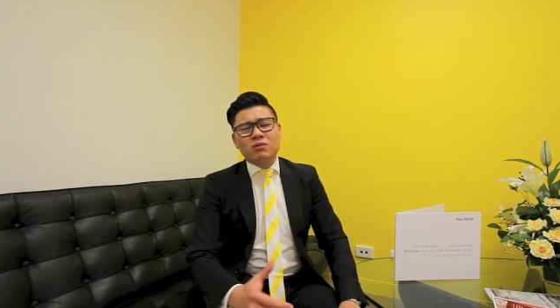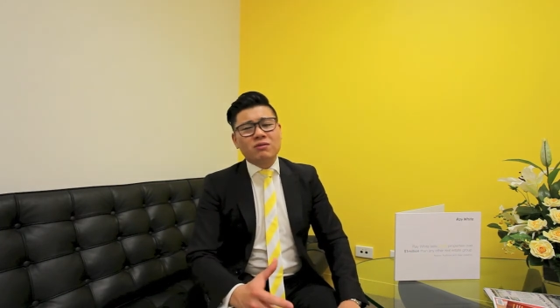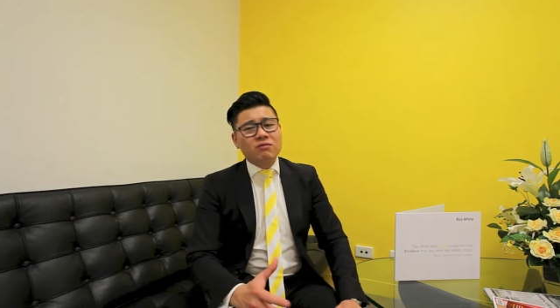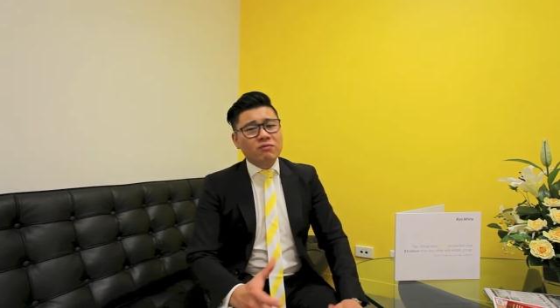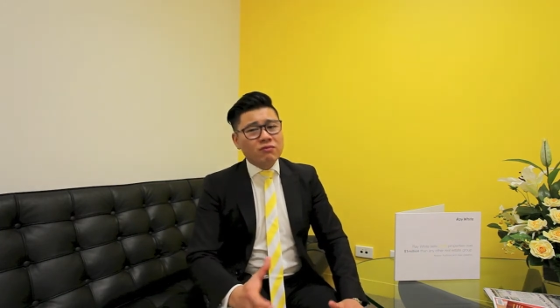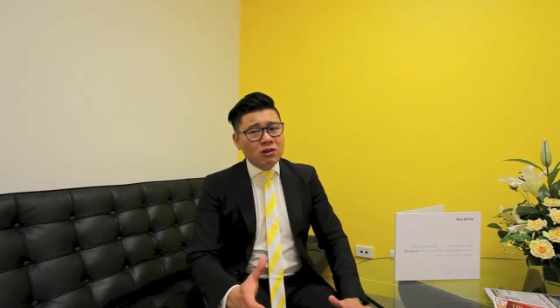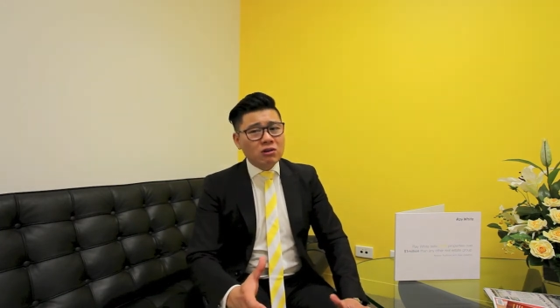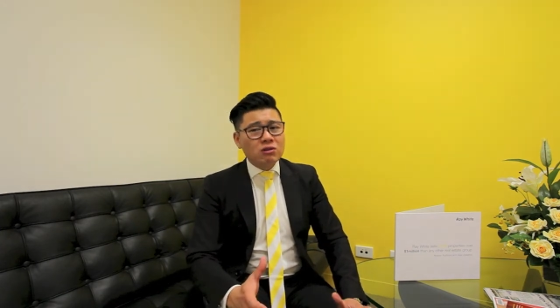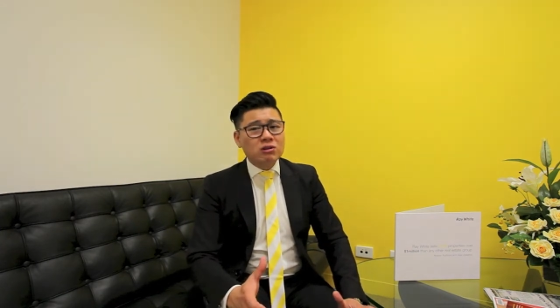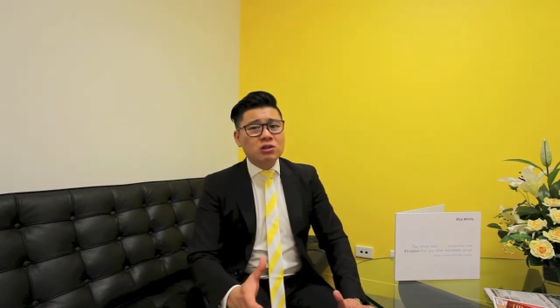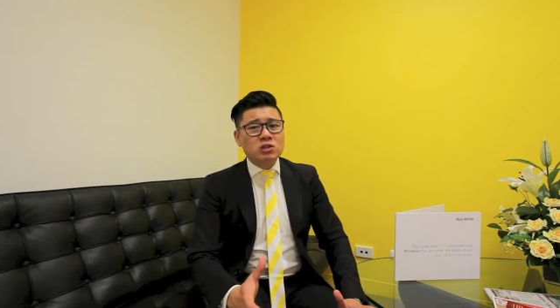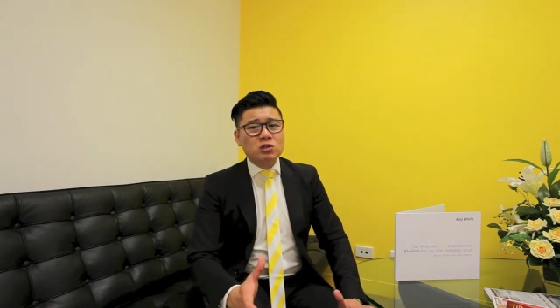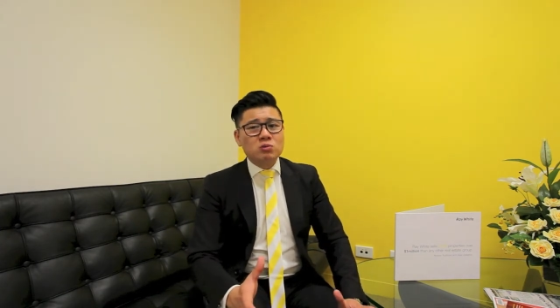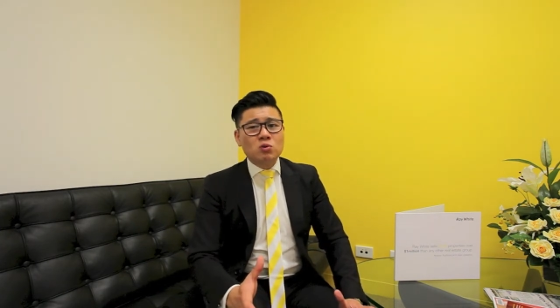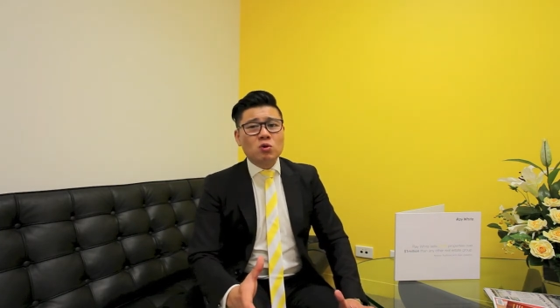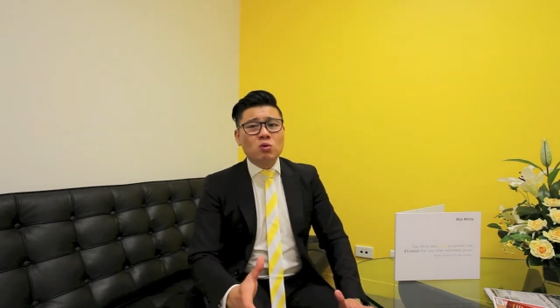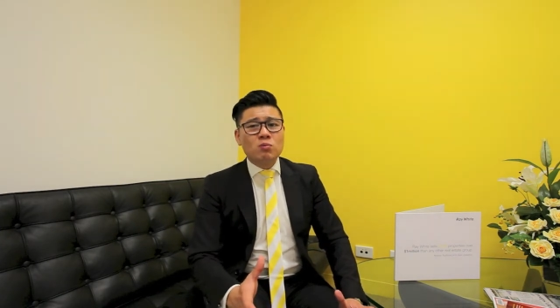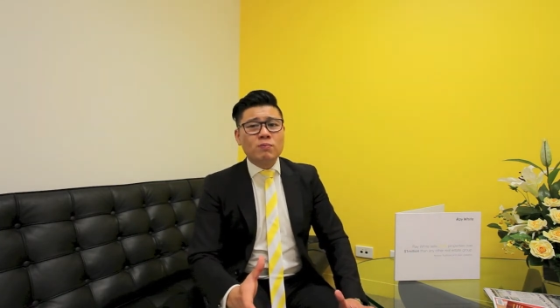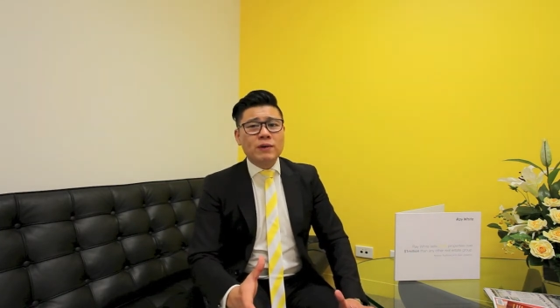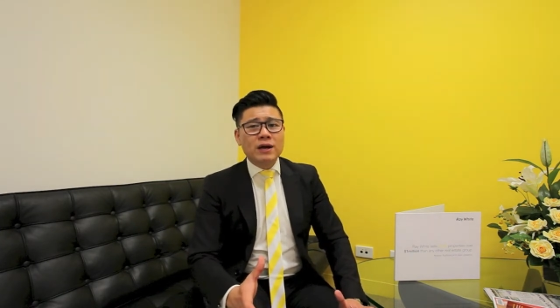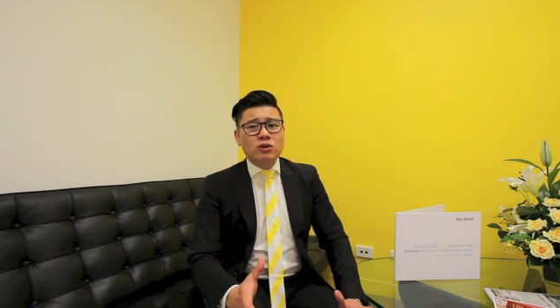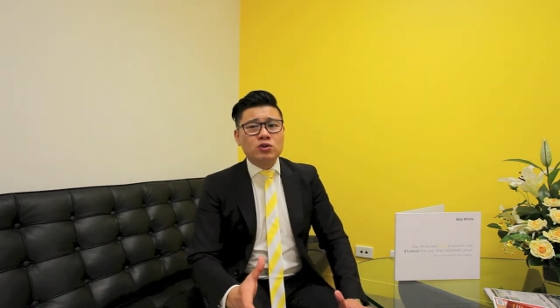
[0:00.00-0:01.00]
but very
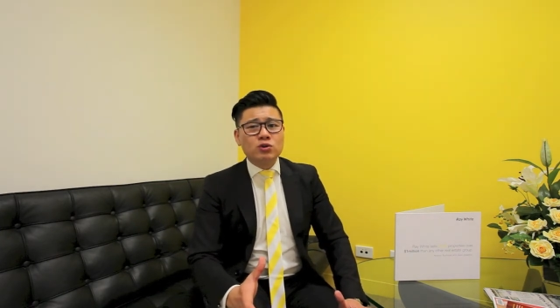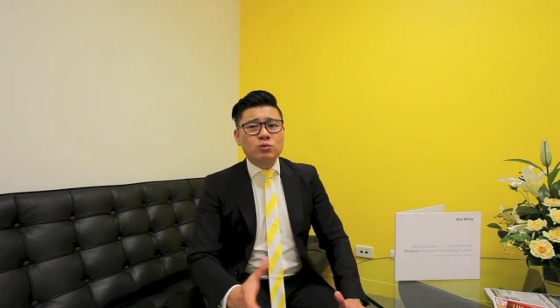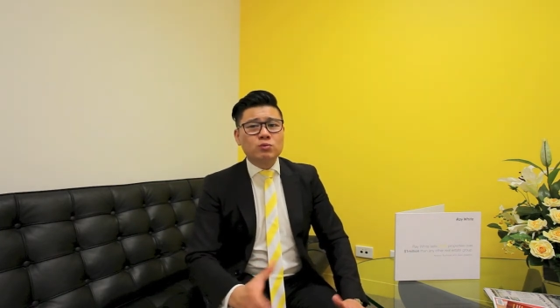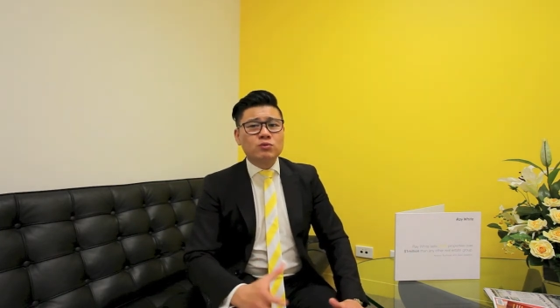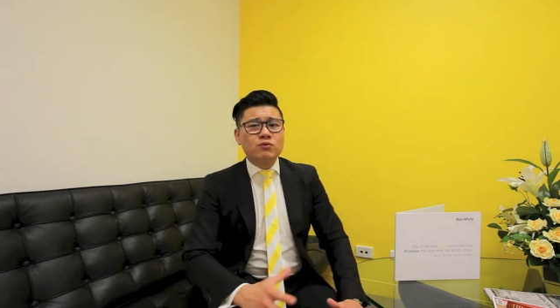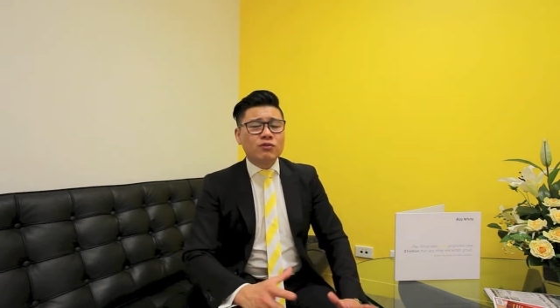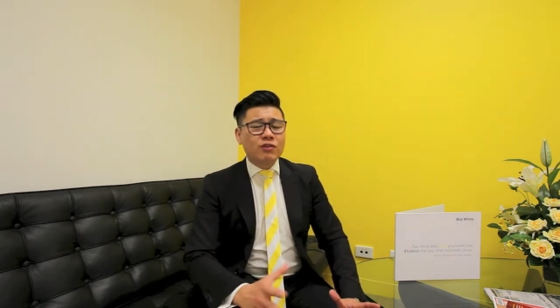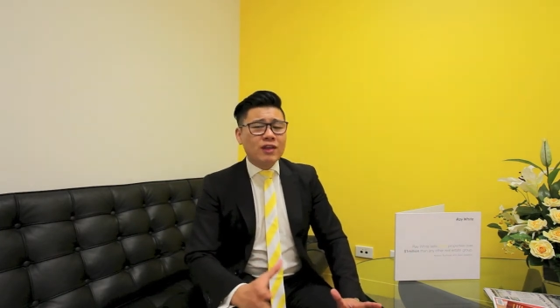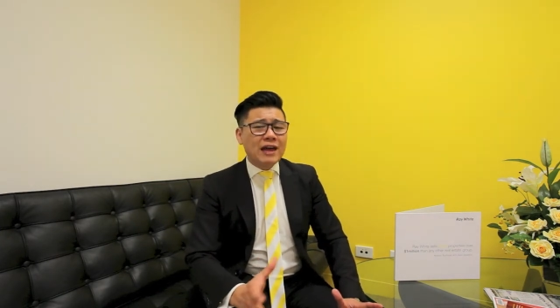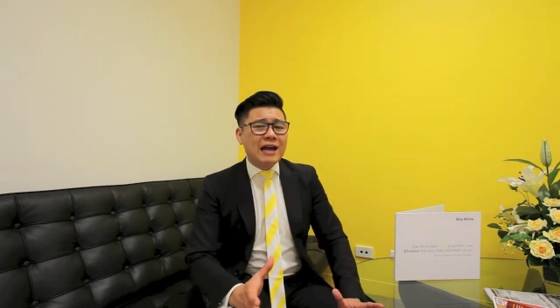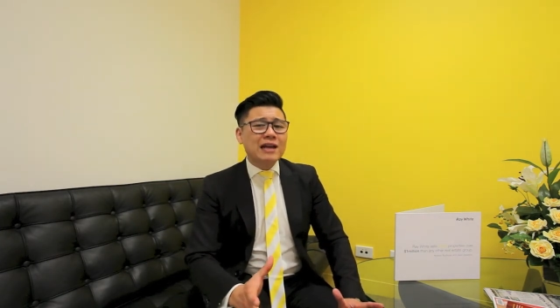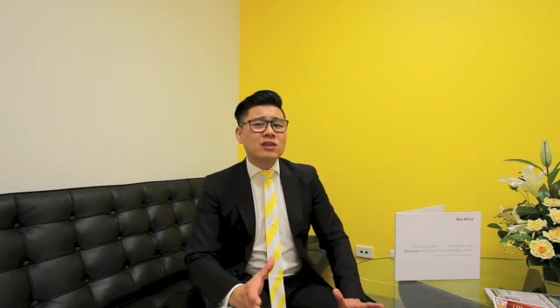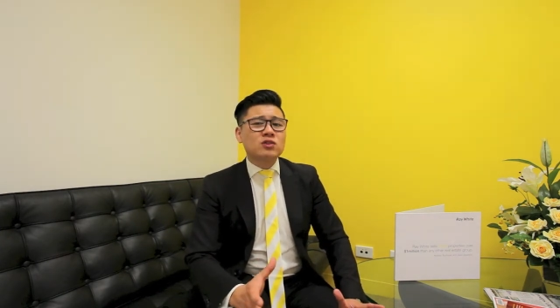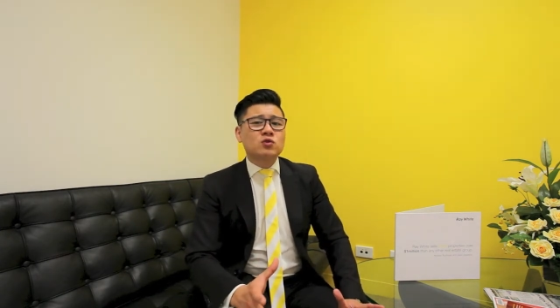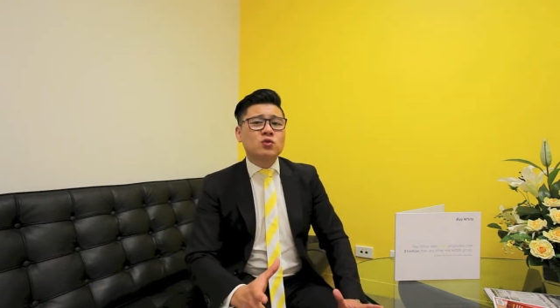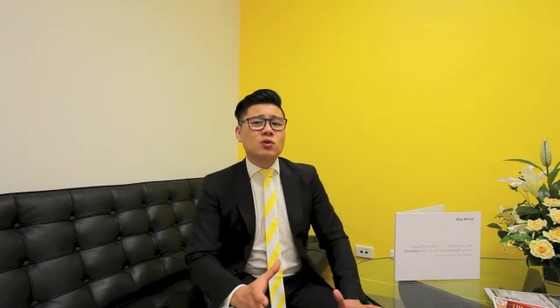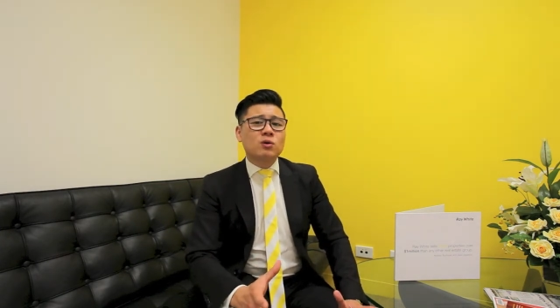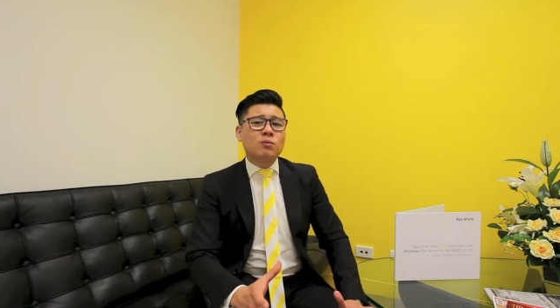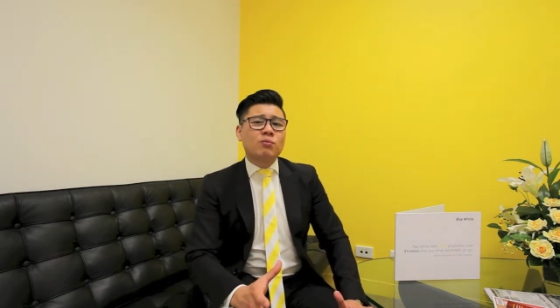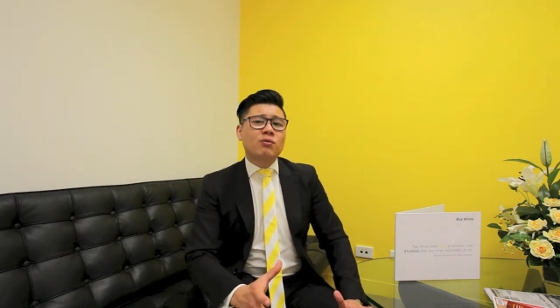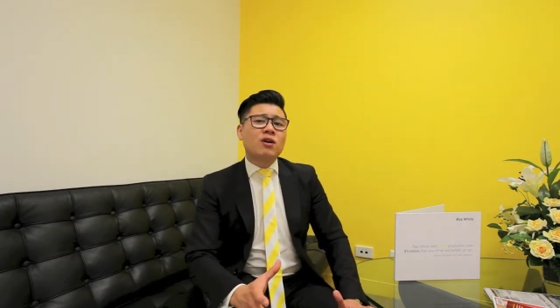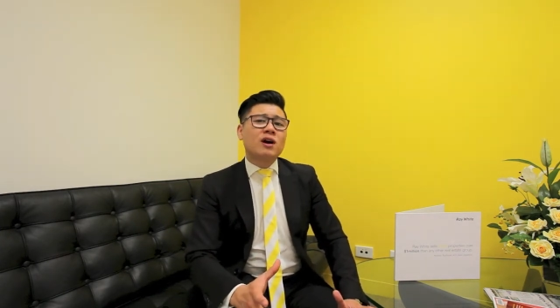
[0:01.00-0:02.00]
small bedrooms for that
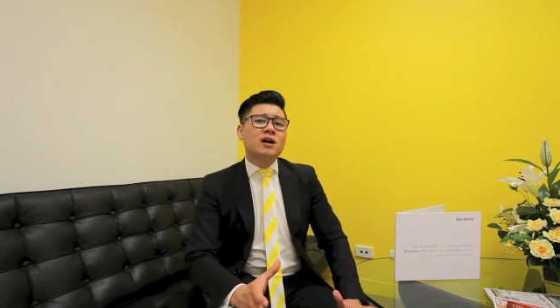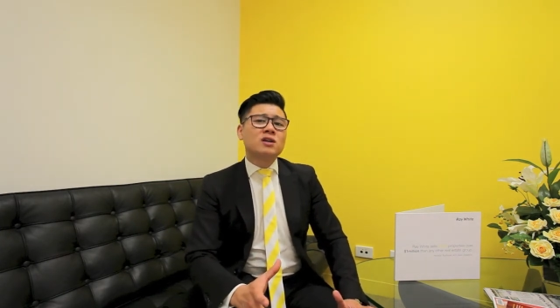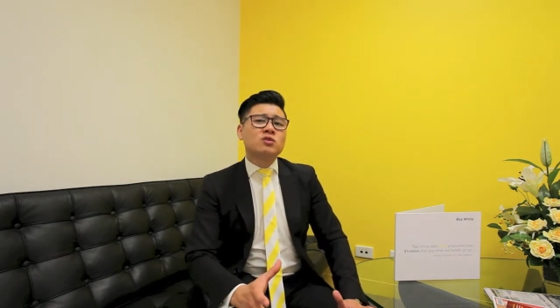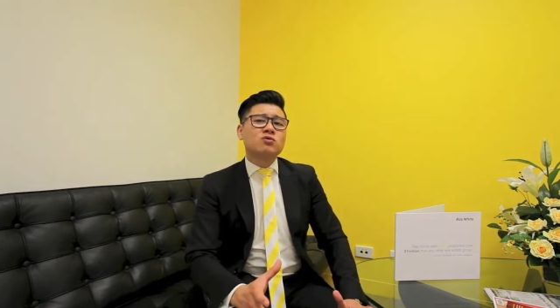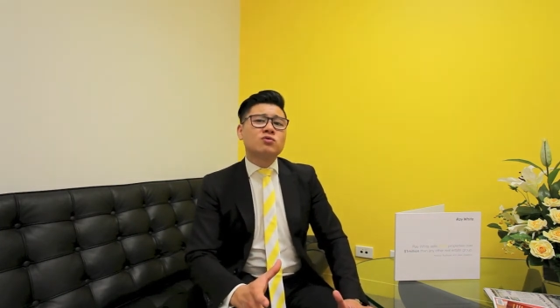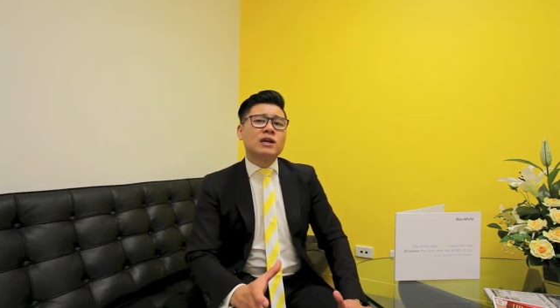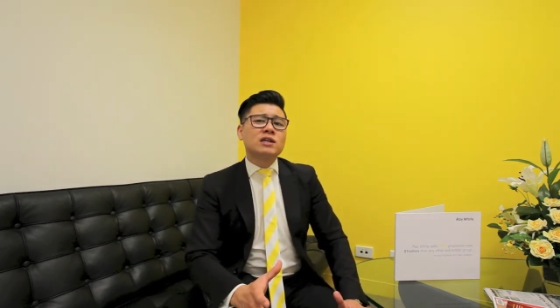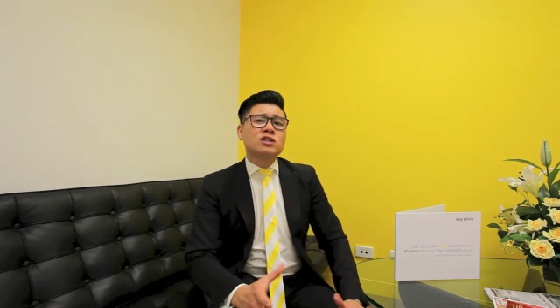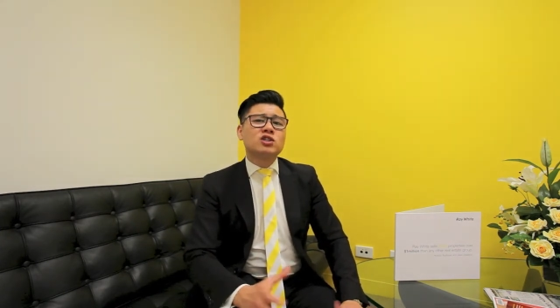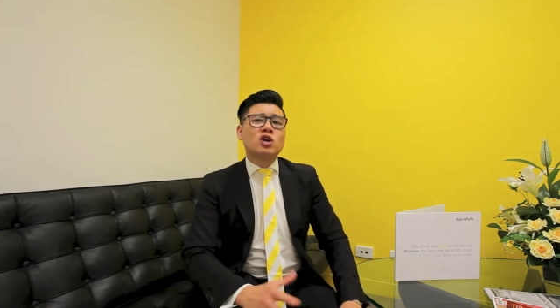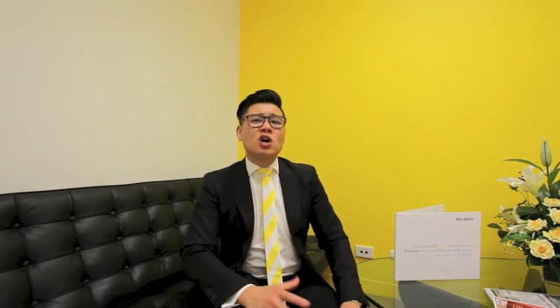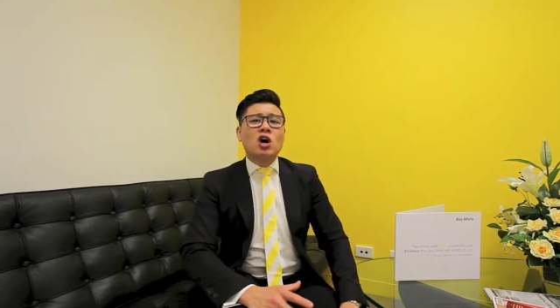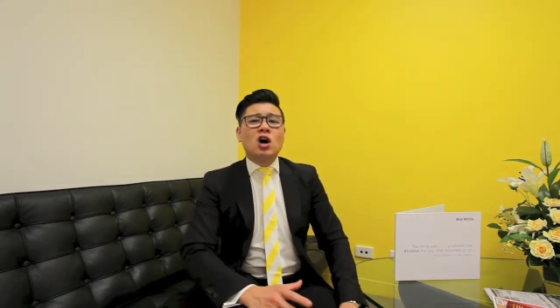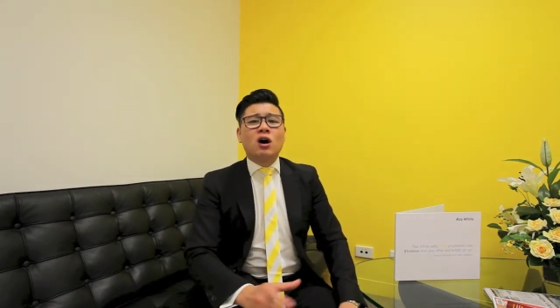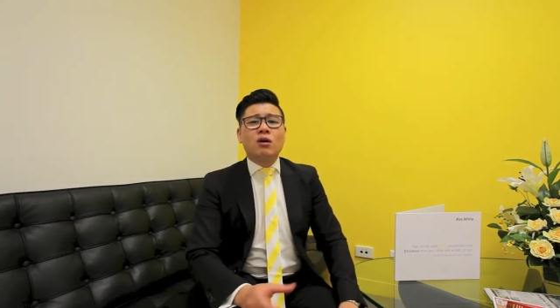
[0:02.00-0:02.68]
sort of price range.